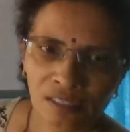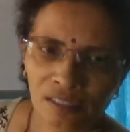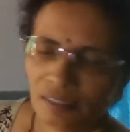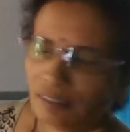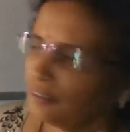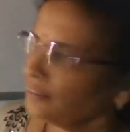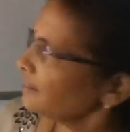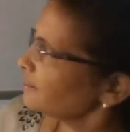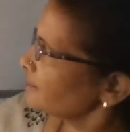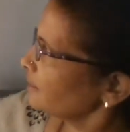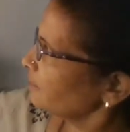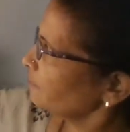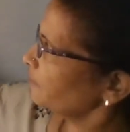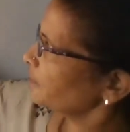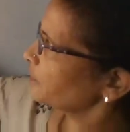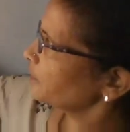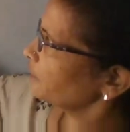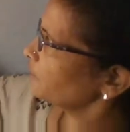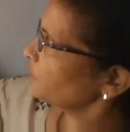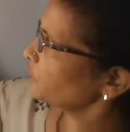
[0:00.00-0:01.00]
This
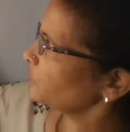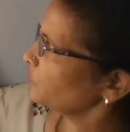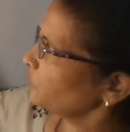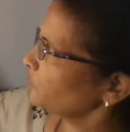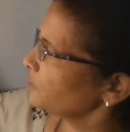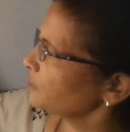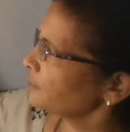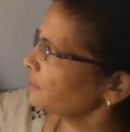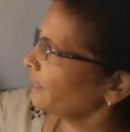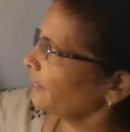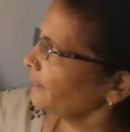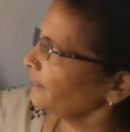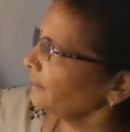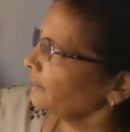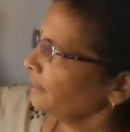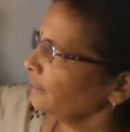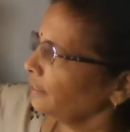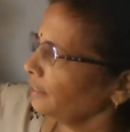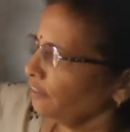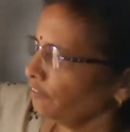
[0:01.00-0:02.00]
equation shows that
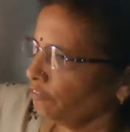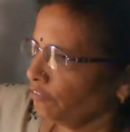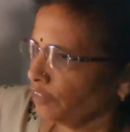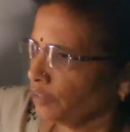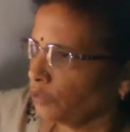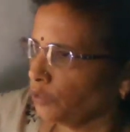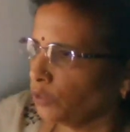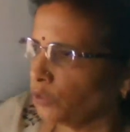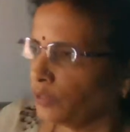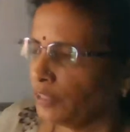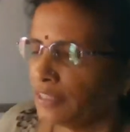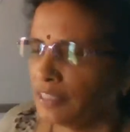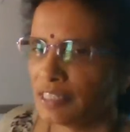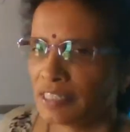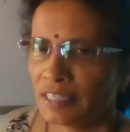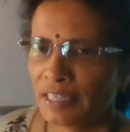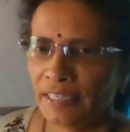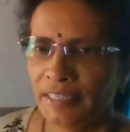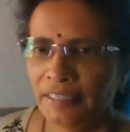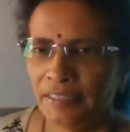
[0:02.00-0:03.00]
if we go
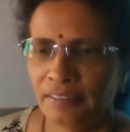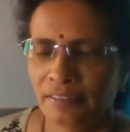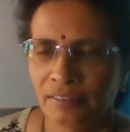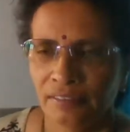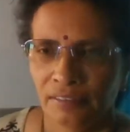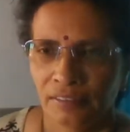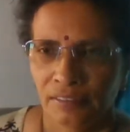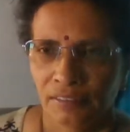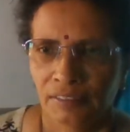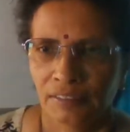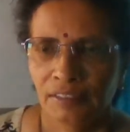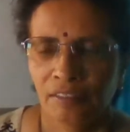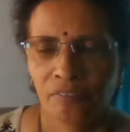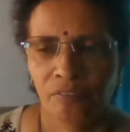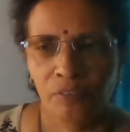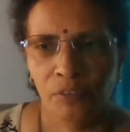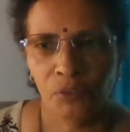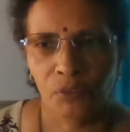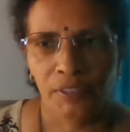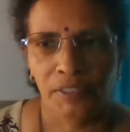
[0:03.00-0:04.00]
inside the
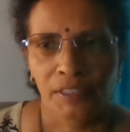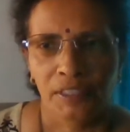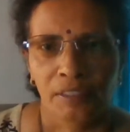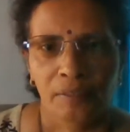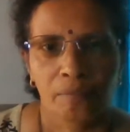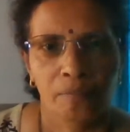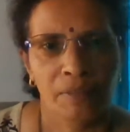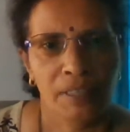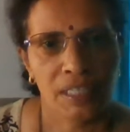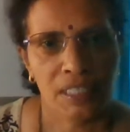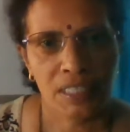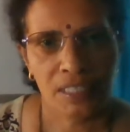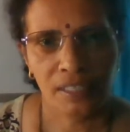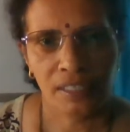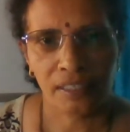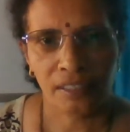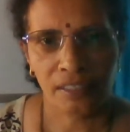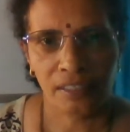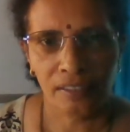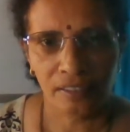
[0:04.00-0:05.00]
fluid, pressure
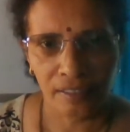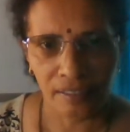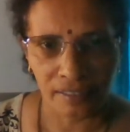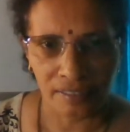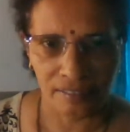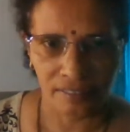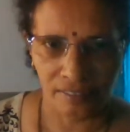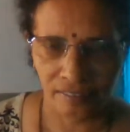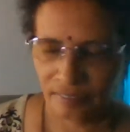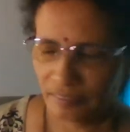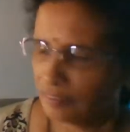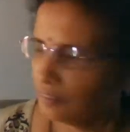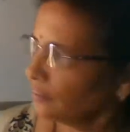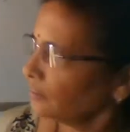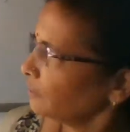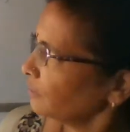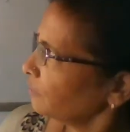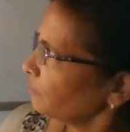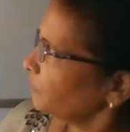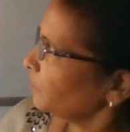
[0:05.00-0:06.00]
increases
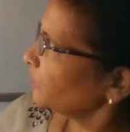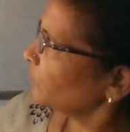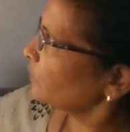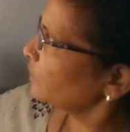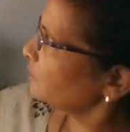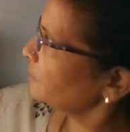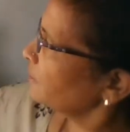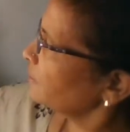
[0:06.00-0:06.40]
because this